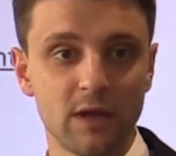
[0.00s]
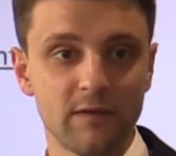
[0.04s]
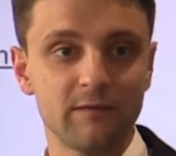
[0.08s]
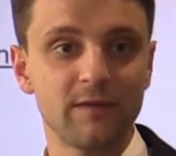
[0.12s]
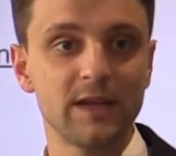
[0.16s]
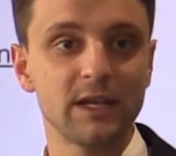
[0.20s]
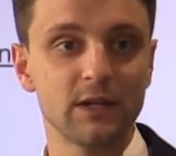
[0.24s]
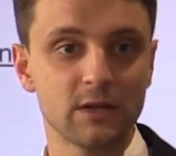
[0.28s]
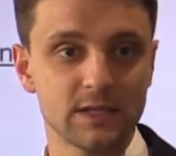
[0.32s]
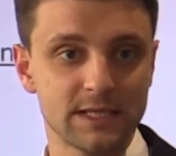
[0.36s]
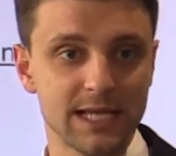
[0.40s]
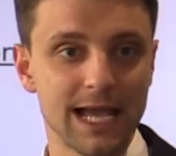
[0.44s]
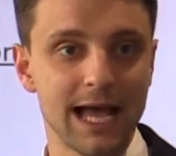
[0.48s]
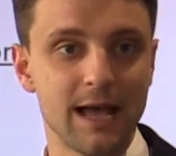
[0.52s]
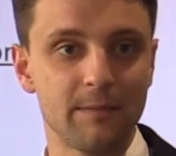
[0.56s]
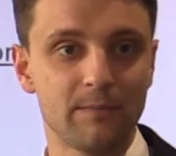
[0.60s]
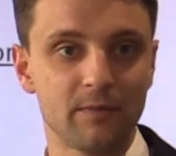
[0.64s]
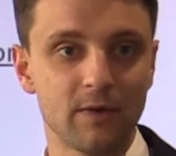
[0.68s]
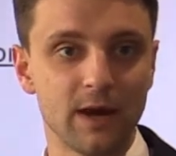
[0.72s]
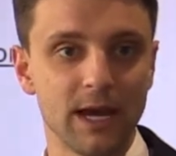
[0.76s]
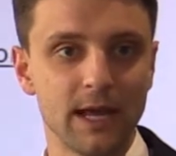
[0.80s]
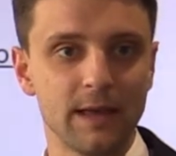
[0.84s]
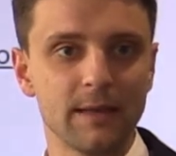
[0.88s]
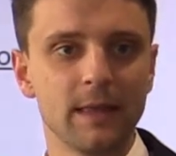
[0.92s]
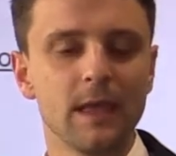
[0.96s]
Putting videos
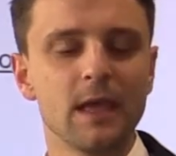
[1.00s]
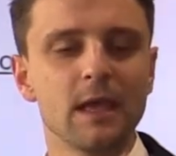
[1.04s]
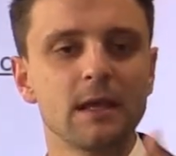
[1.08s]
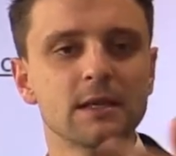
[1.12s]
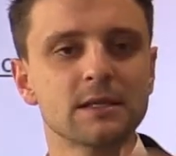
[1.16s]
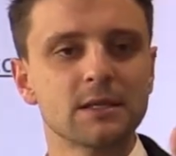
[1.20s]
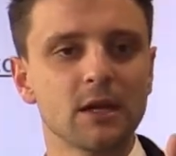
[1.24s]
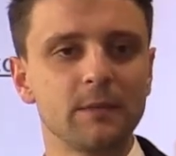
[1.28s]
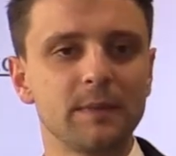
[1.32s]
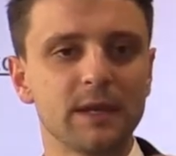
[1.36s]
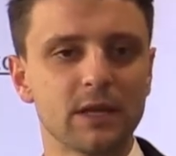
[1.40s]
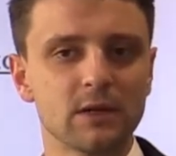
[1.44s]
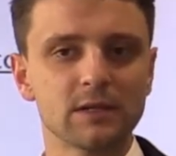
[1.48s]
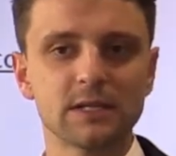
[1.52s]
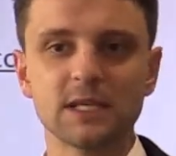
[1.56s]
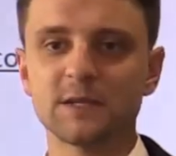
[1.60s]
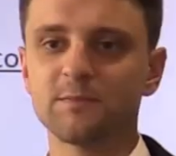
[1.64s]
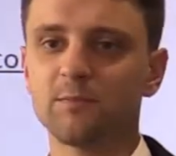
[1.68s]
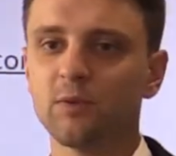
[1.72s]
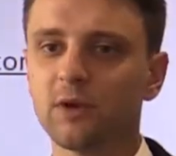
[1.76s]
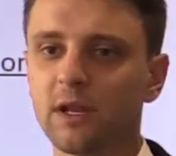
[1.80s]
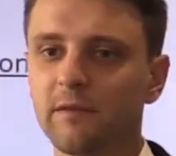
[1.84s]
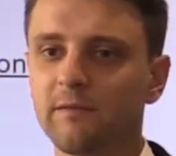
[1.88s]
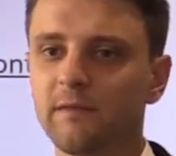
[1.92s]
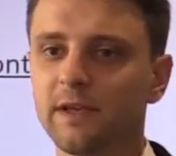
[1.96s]
up, right? So because
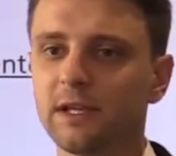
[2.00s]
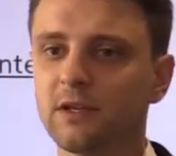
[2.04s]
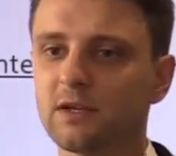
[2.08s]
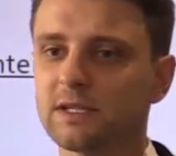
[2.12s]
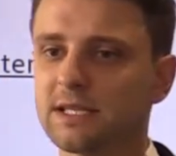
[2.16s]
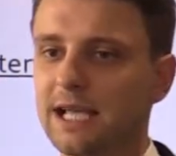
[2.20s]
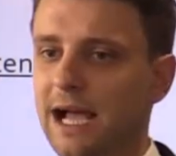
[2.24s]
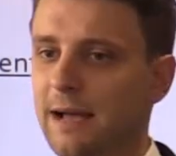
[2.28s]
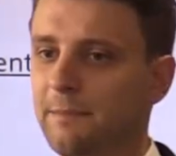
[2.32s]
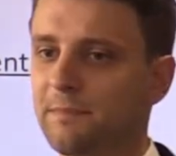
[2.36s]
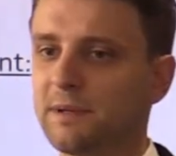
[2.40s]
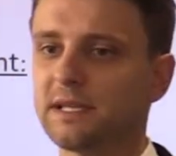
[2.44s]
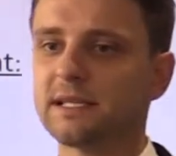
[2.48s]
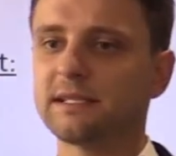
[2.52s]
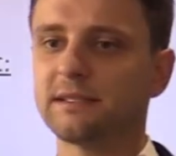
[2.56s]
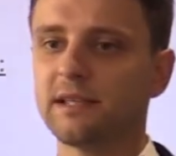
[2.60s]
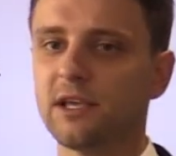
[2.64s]
he's putting videos up,